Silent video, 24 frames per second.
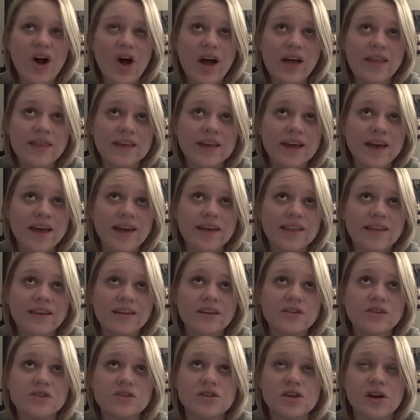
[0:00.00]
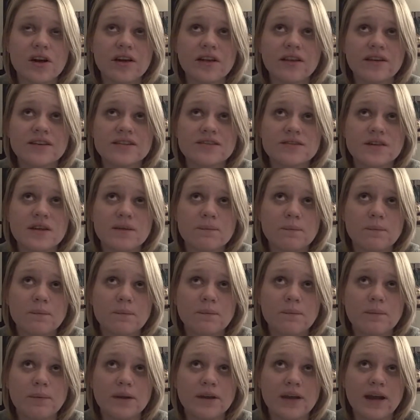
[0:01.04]
On the island, Charlie's
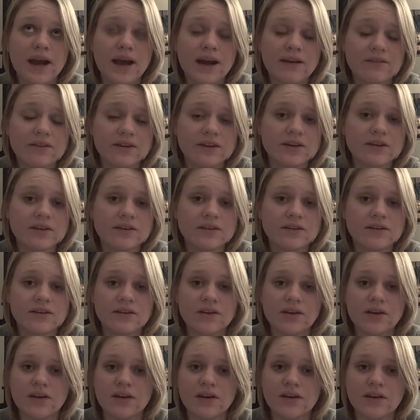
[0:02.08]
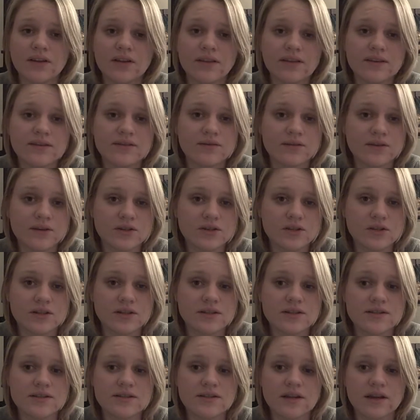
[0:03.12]
been having these
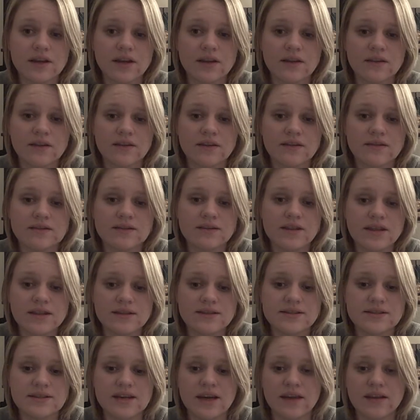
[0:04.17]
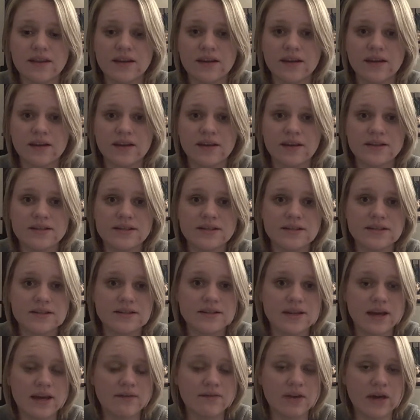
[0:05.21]
visions that say that he needs to
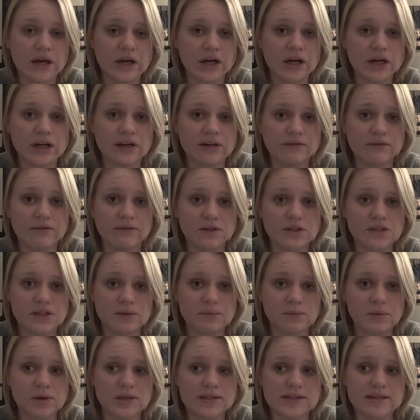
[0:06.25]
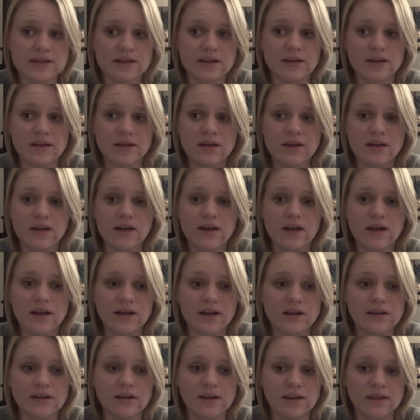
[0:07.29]
save Aaron for some reason,
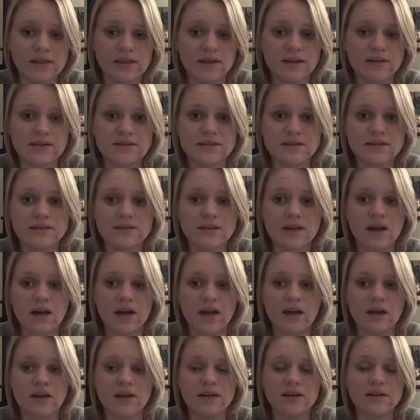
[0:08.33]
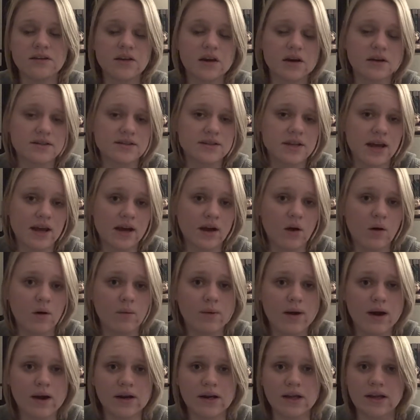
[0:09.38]
and he thinks uh, he talks to Eko
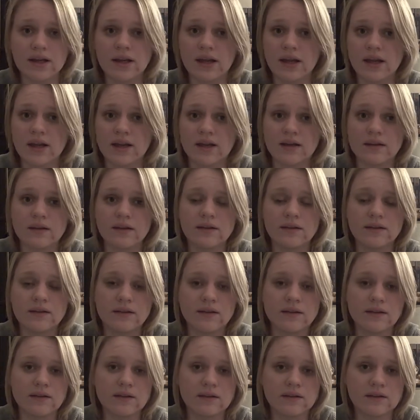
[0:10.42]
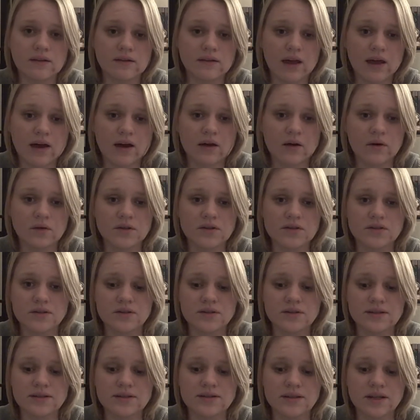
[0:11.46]
about it, and Eko
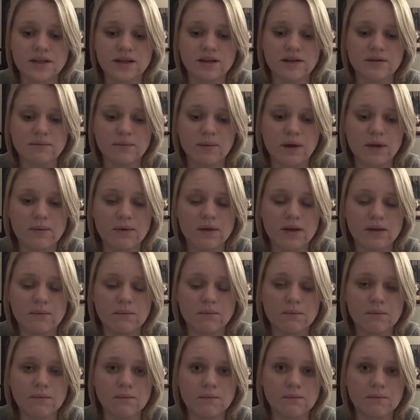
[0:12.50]
deduces that maybe